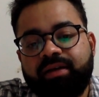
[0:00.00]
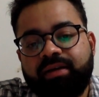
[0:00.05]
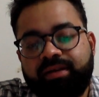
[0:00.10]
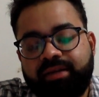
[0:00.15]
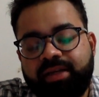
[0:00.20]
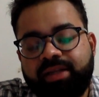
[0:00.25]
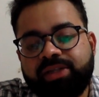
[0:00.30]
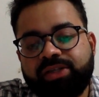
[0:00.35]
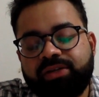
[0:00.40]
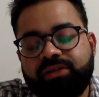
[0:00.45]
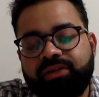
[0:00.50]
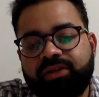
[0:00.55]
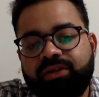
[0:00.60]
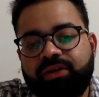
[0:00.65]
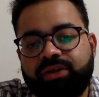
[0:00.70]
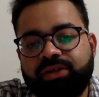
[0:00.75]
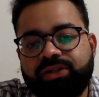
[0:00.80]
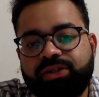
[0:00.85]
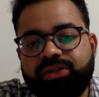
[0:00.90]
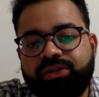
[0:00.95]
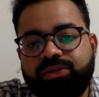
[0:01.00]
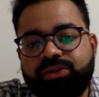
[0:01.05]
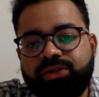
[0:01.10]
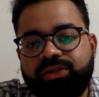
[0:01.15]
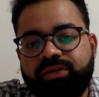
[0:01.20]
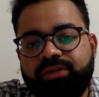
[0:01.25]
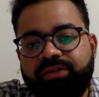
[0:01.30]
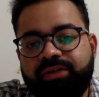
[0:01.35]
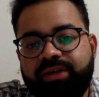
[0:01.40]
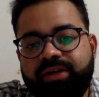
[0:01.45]
list of the Constitution
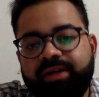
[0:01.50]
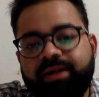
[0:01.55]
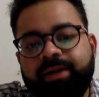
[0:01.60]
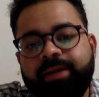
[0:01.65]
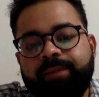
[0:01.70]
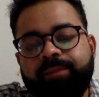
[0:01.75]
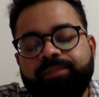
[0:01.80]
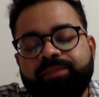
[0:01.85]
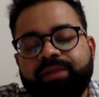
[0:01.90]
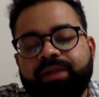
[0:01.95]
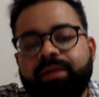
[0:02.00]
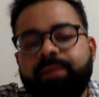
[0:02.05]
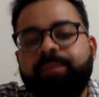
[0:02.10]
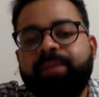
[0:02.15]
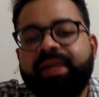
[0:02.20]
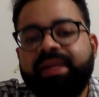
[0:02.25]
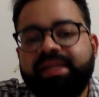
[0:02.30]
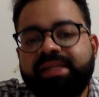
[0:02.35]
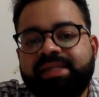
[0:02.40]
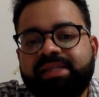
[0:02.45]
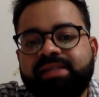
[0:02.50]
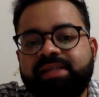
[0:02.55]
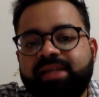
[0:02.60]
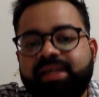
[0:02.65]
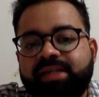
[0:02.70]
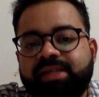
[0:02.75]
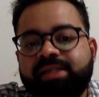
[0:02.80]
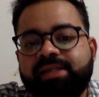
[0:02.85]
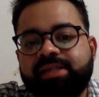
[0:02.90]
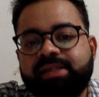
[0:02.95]
of India, many
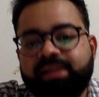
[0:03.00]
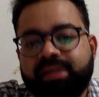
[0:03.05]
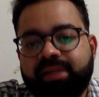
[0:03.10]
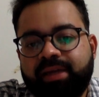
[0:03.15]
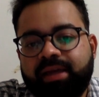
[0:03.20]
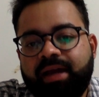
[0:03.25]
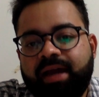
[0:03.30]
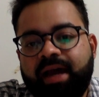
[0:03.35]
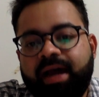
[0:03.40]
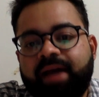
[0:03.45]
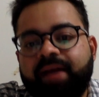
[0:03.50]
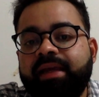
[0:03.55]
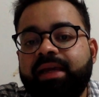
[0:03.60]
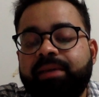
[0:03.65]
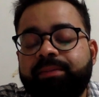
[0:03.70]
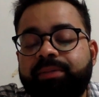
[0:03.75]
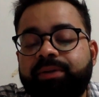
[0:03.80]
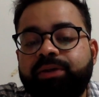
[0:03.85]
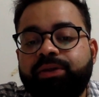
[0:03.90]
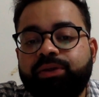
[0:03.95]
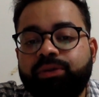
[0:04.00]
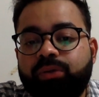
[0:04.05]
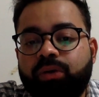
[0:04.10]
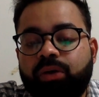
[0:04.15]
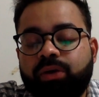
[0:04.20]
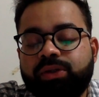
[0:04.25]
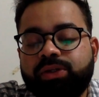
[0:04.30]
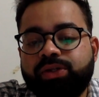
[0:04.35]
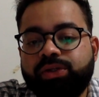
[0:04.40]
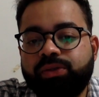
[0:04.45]
states are able to
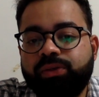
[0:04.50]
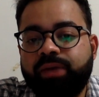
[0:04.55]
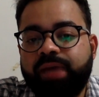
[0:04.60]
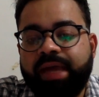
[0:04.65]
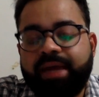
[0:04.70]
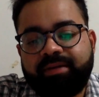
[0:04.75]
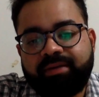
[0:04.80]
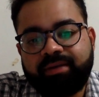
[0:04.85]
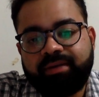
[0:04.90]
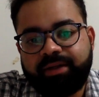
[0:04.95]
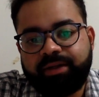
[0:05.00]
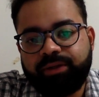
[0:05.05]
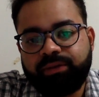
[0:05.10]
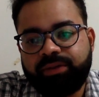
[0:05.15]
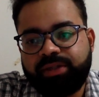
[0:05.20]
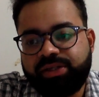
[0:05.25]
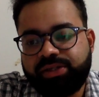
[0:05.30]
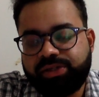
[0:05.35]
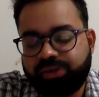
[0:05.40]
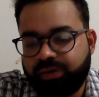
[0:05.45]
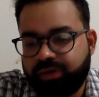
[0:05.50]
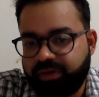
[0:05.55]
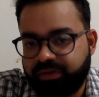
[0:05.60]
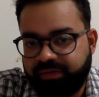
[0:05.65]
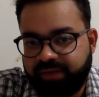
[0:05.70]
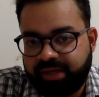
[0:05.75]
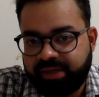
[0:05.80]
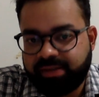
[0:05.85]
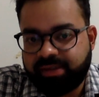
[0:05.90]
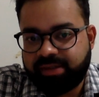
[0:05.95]
also enter into this sort of
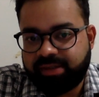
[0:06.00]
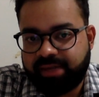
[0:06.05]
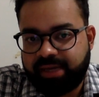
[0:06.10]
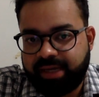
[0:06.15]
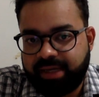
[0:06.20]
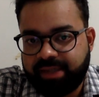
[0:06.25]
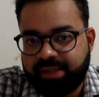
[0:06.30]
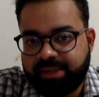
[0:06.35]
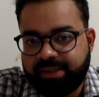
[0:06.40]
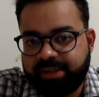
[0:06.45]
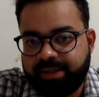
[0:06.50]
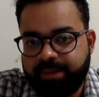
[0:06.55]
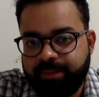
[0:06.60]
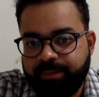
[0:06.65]
exercise.